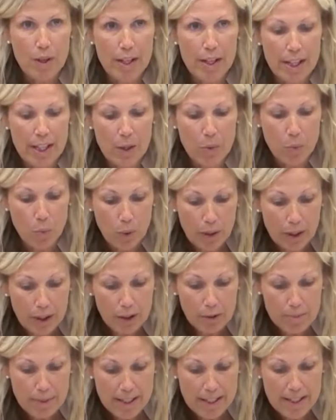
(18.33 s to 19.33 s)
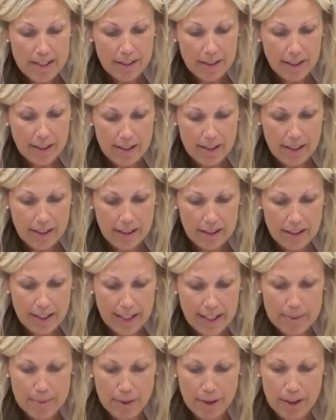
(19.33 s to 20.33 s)
We will be
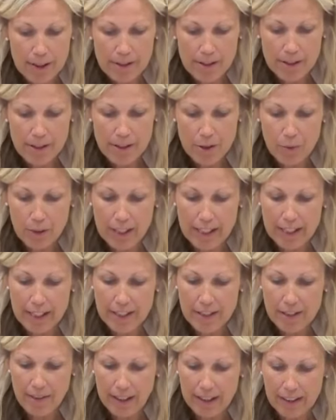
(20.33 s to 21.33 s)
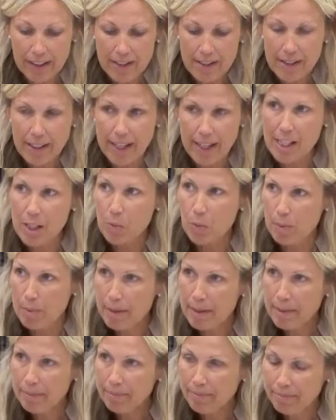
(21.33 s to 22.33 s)
discussing experiences related to violence against
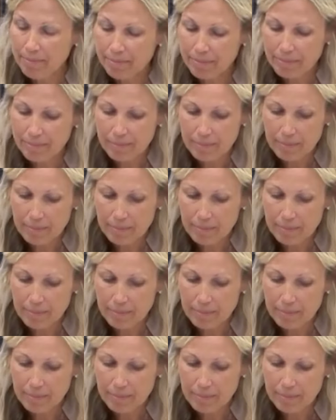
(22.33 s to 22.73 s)
women.